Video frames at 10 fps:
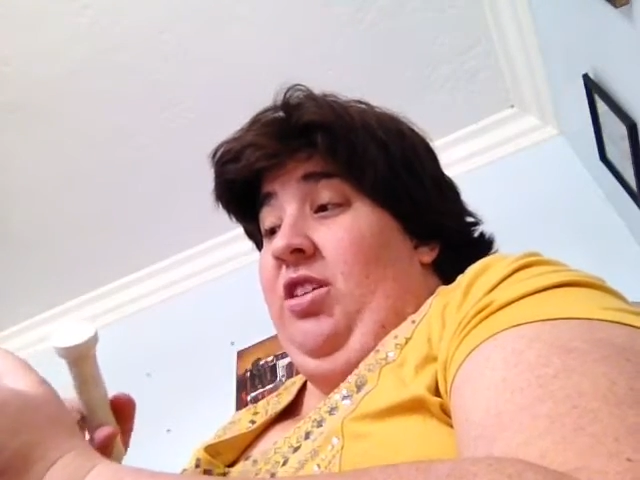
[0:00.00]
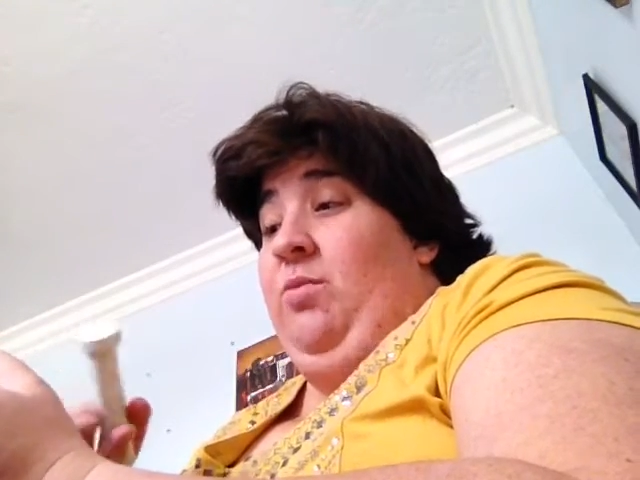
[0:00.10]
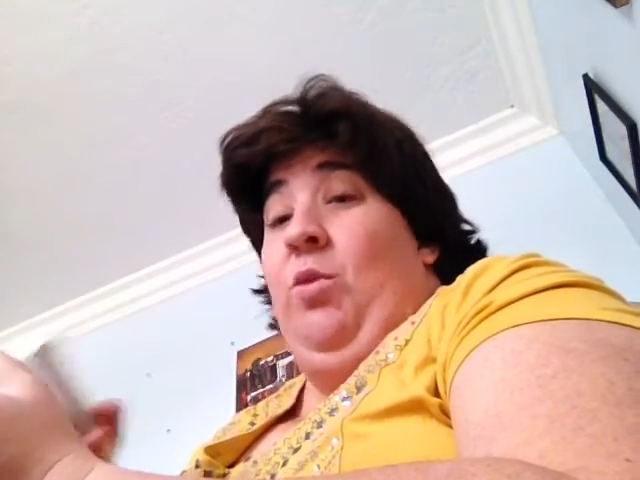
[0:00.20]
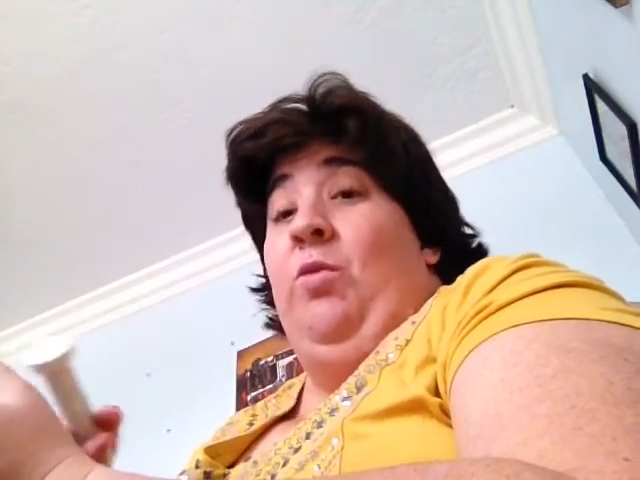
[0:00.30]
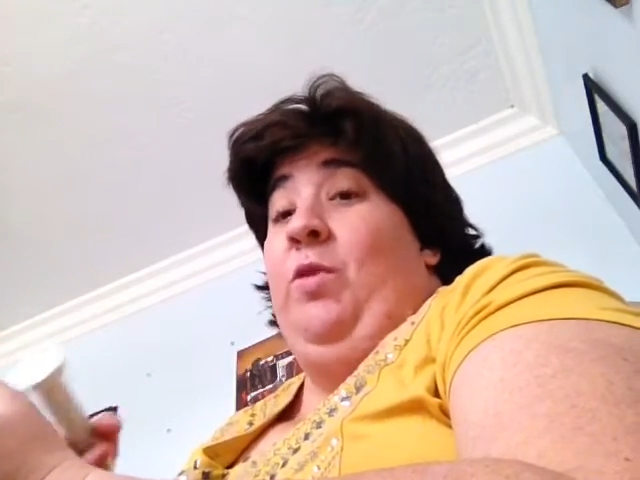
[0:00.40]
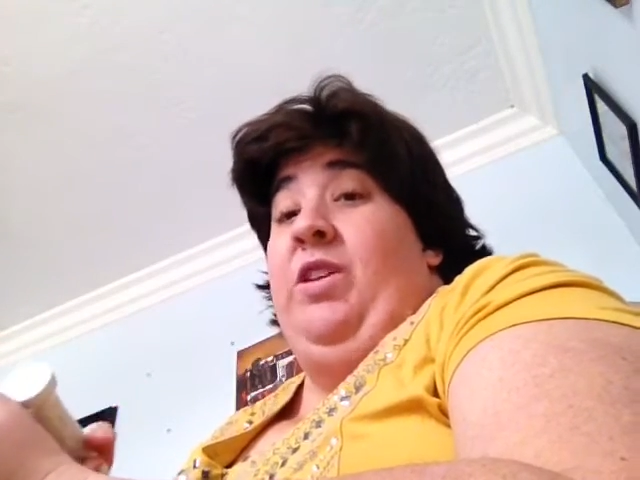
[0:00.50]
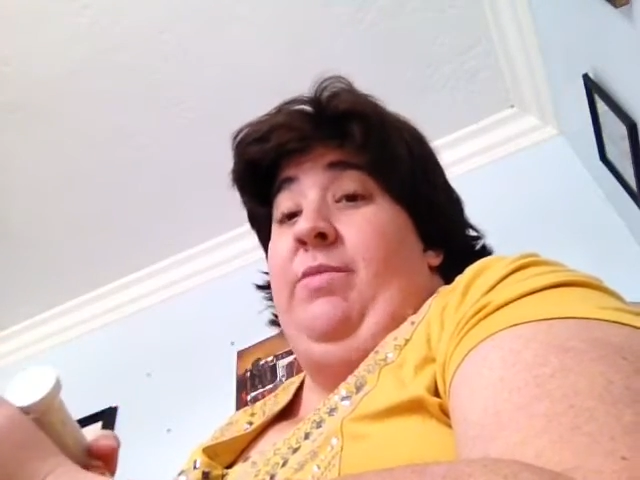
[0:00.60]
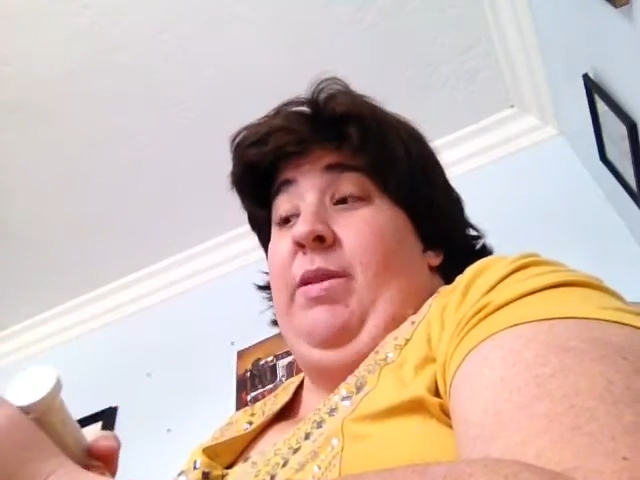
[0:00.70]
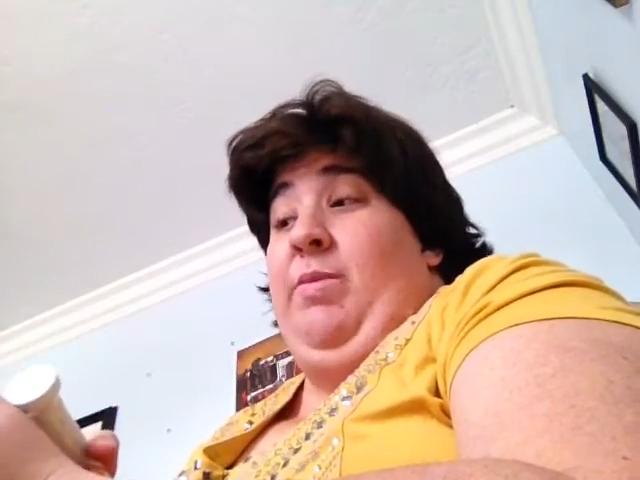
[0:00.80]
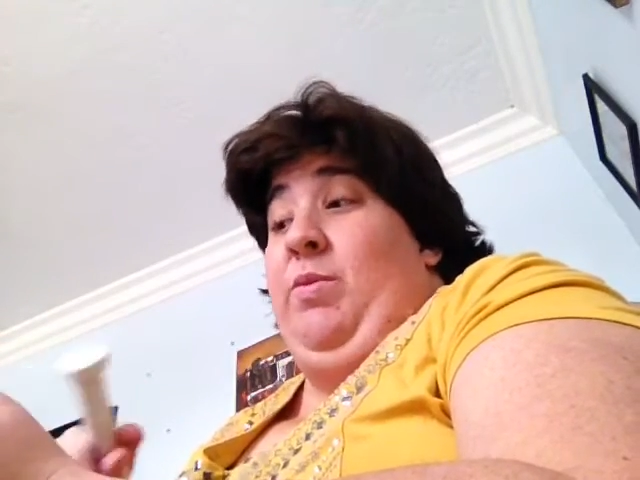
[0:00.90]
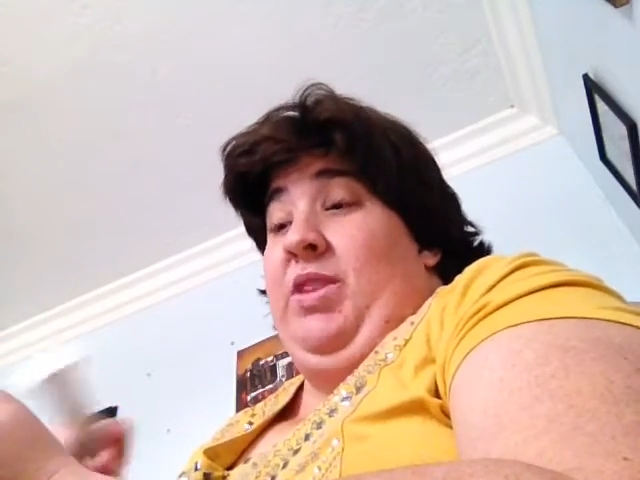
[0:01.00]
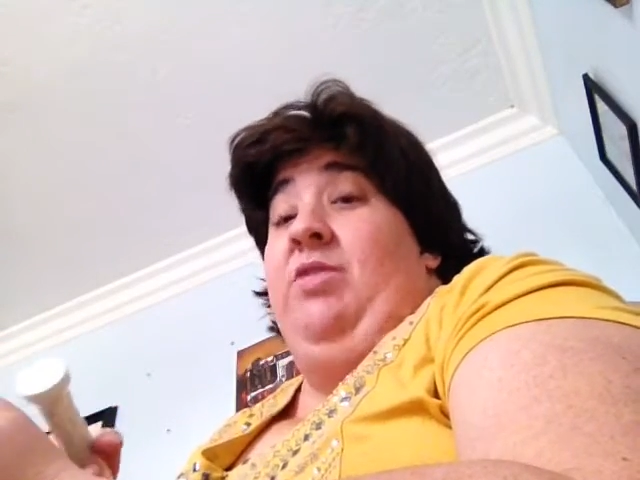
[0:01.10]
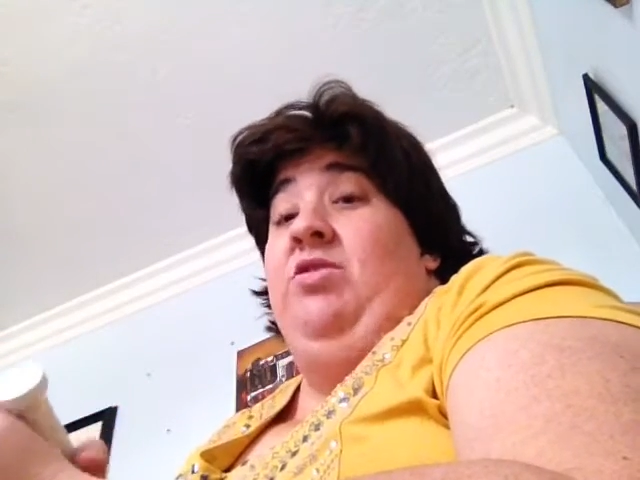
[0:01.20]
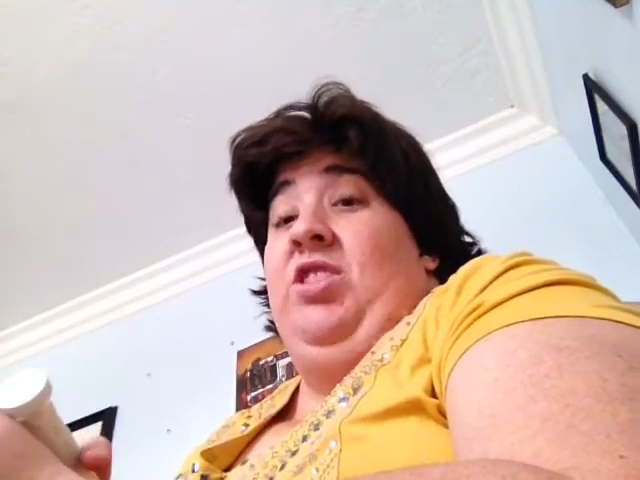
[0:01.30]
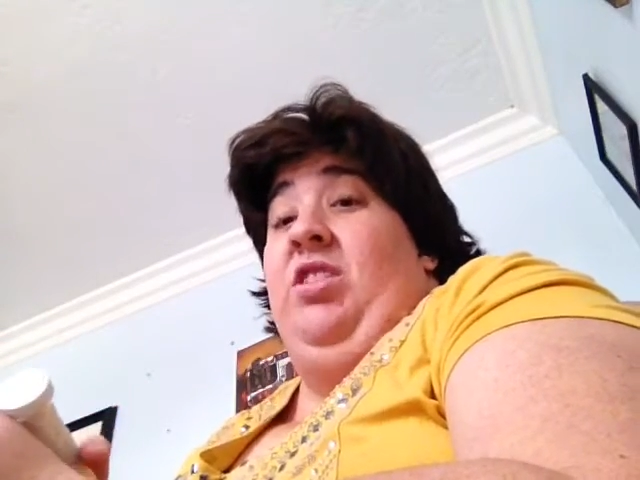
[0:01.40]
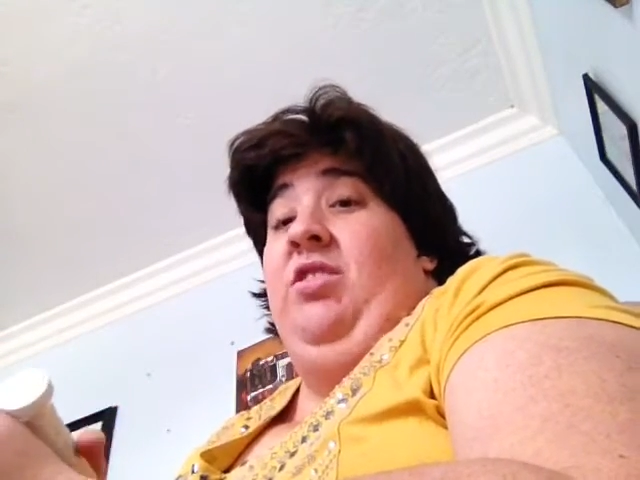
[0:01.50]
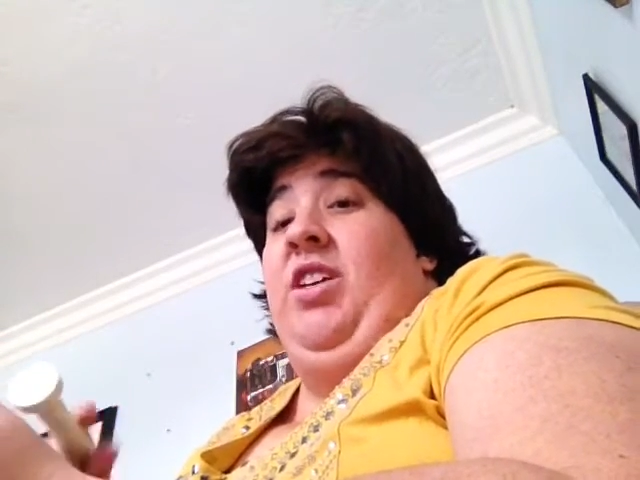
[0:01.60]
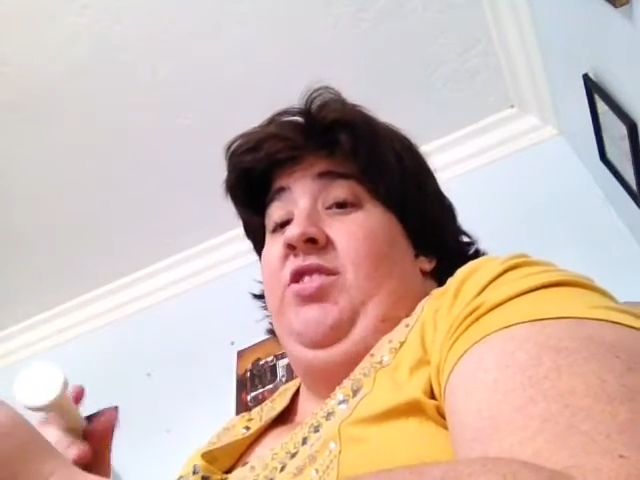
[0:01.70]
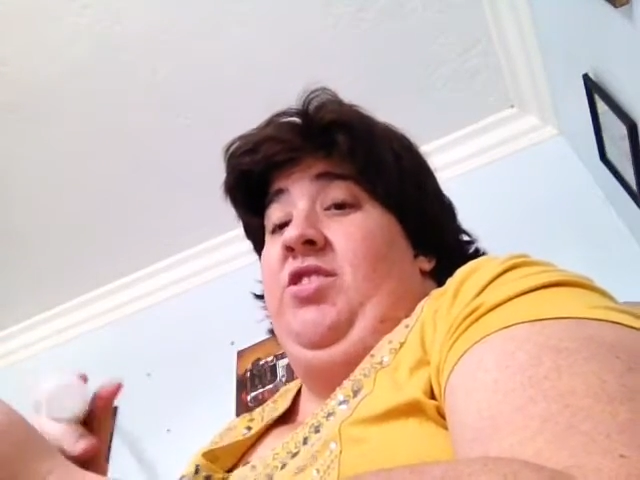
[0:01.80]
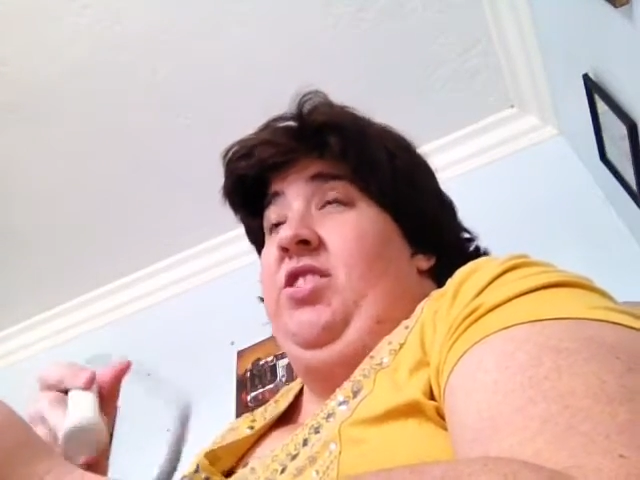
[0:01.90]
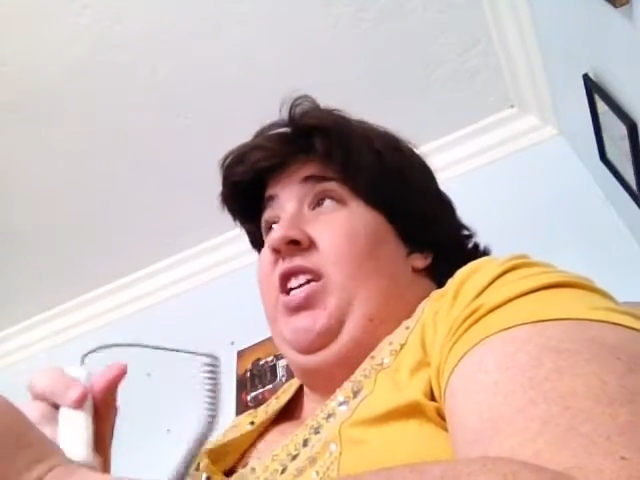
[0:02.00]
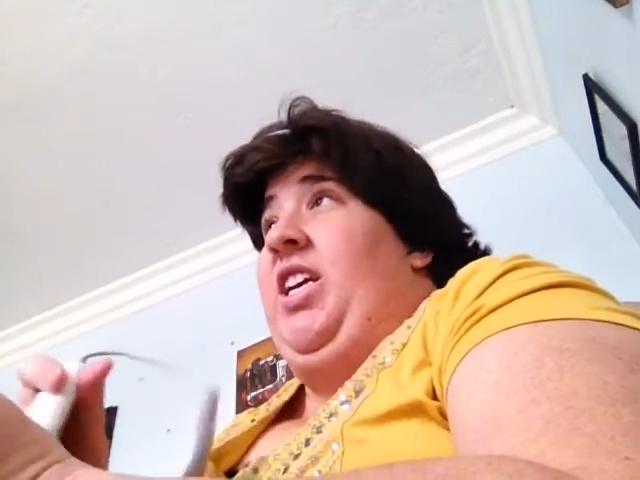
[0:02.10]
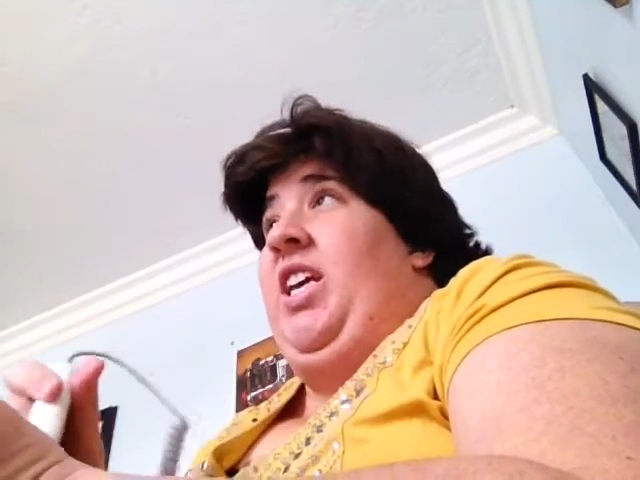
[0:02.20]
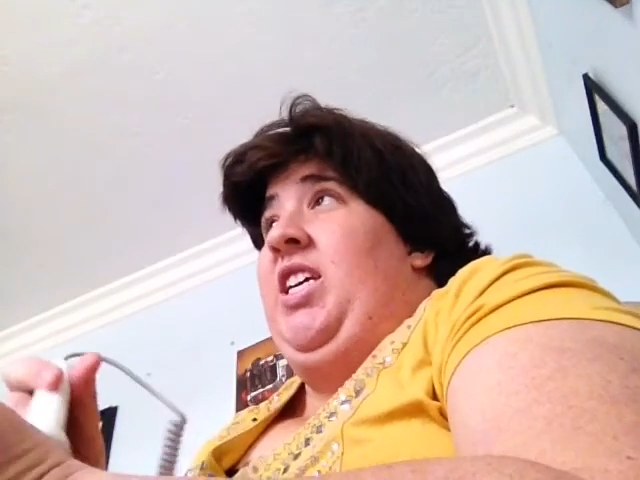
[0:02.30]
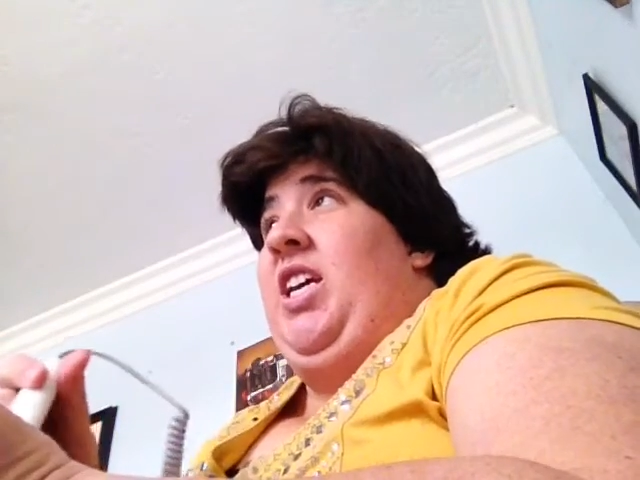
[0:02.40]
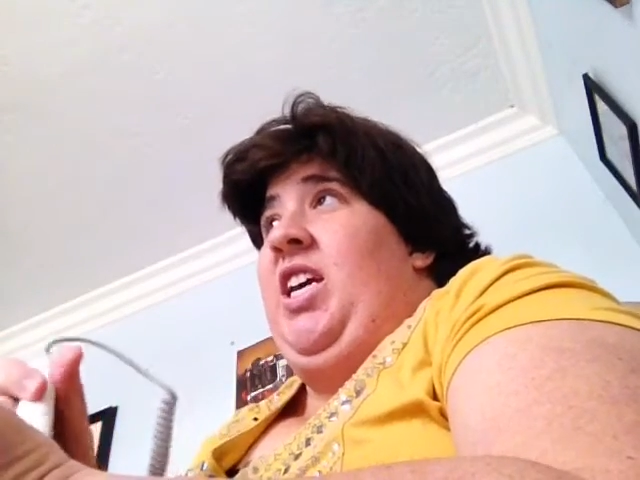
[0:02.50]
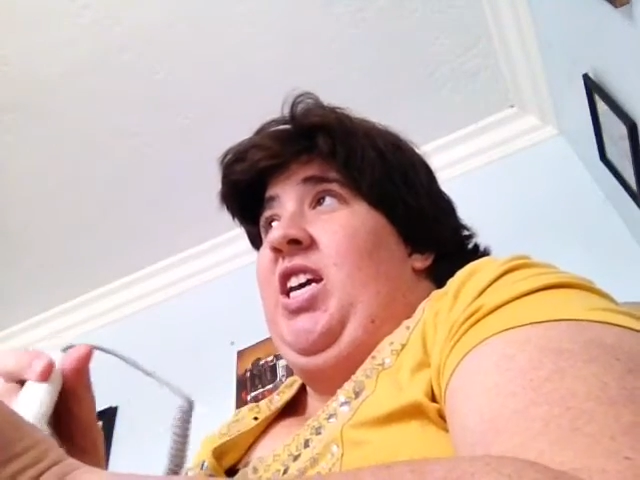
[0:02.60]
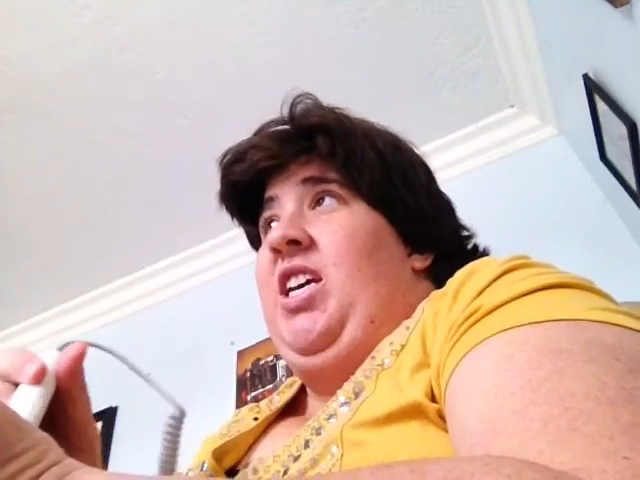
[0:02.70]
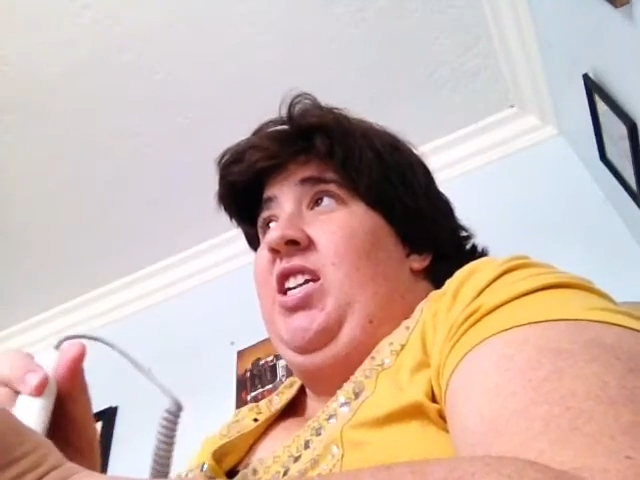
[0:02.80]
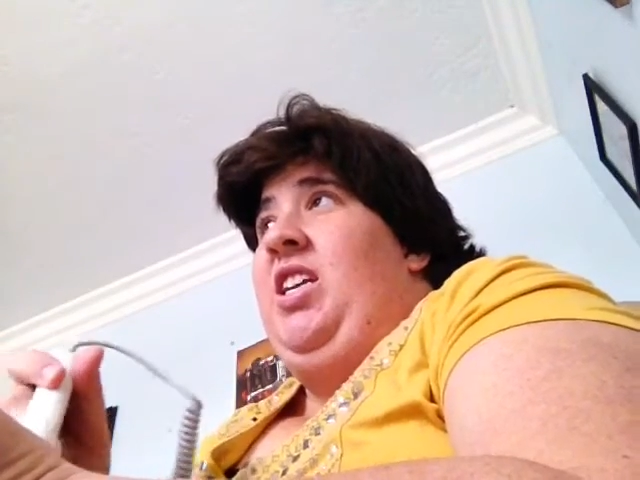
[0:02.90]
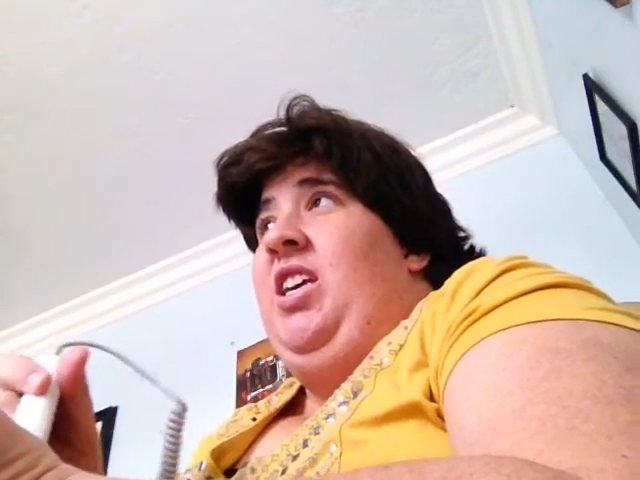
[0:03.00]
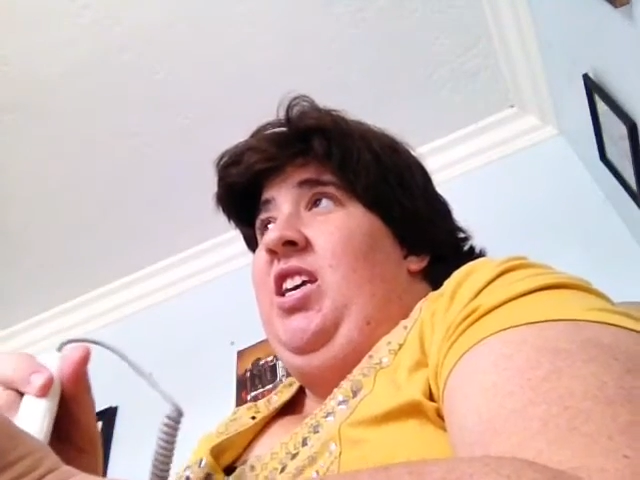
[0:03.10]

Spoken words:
It won't find the baby without the gel. It can't.